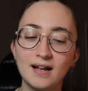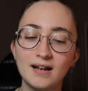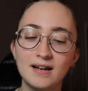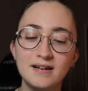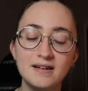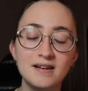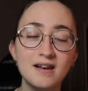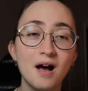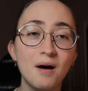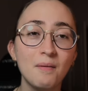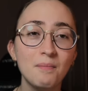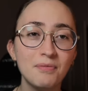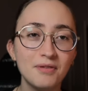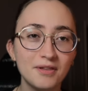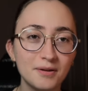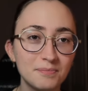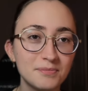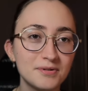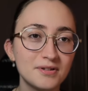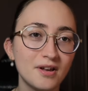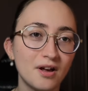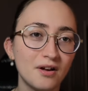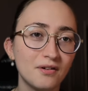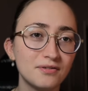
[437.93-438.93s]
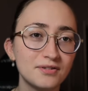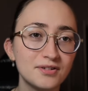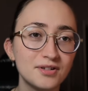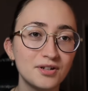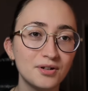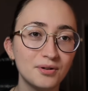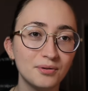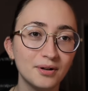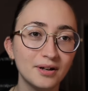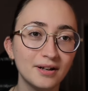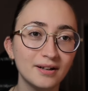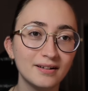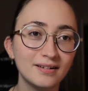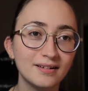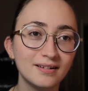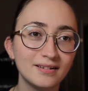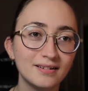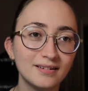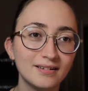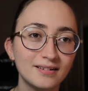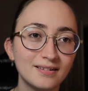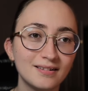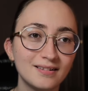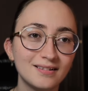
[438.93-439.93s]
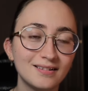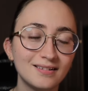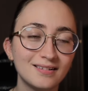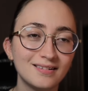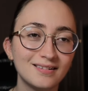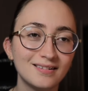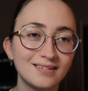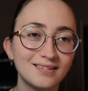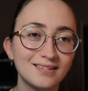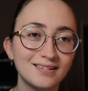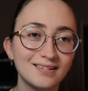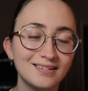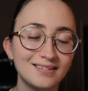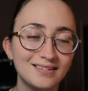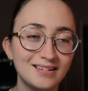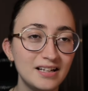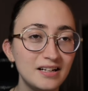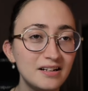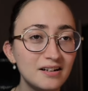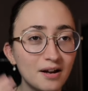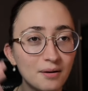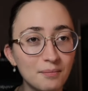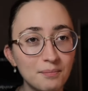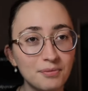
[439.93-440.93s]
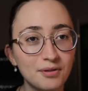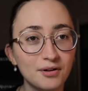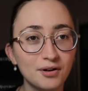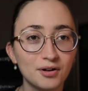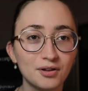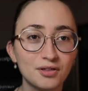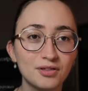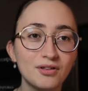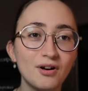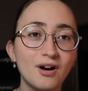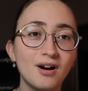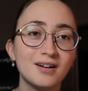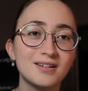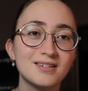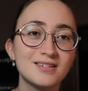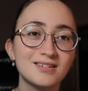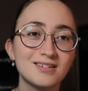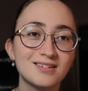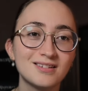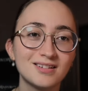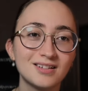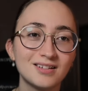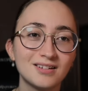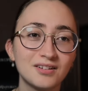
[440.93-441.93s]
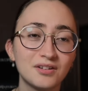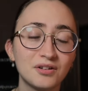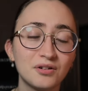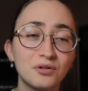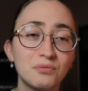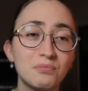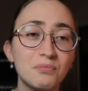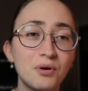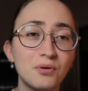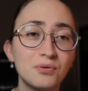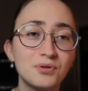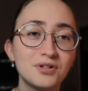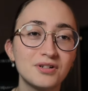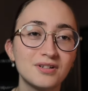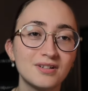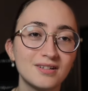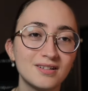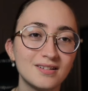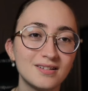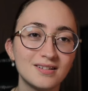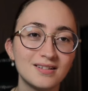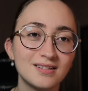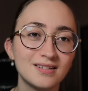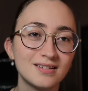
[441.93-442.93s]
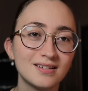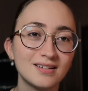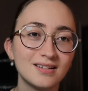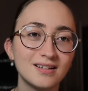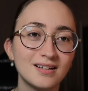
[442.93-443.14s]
numb themselves to it. They numb their thoughts, their emotions.